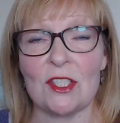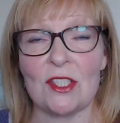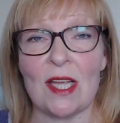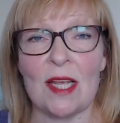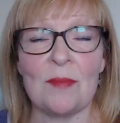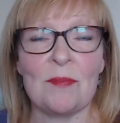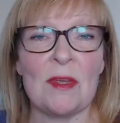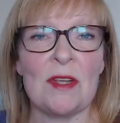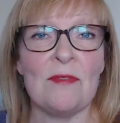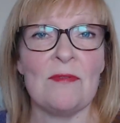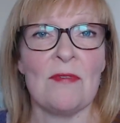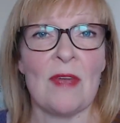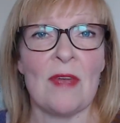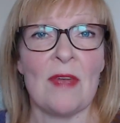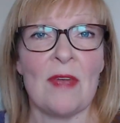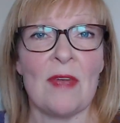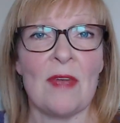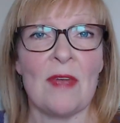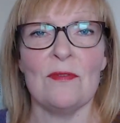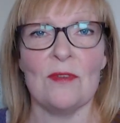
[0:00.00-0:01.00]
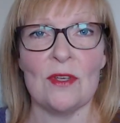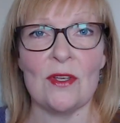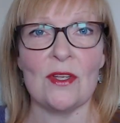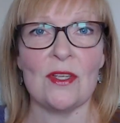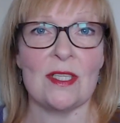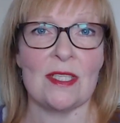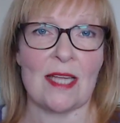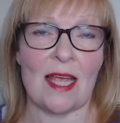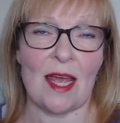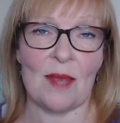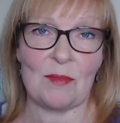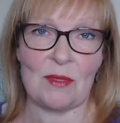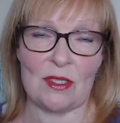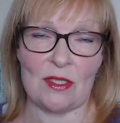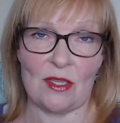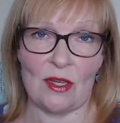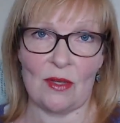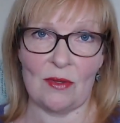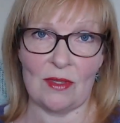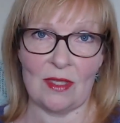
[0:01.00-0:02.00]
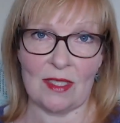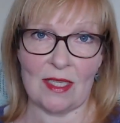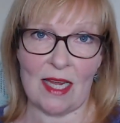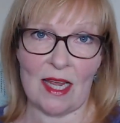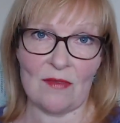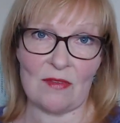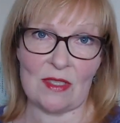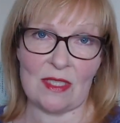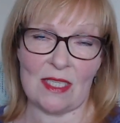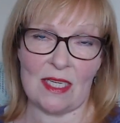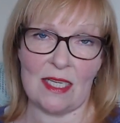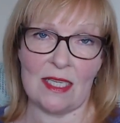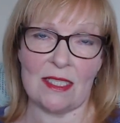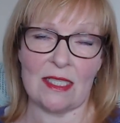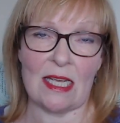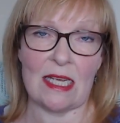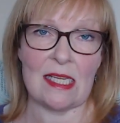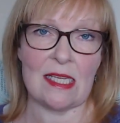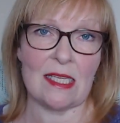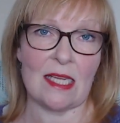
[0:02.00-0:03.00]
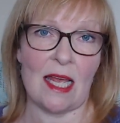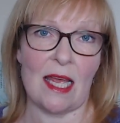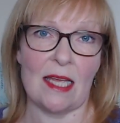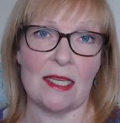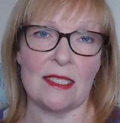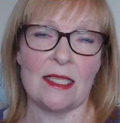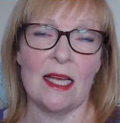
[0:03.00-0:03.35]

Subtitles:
And my very first episode that I ever did, I said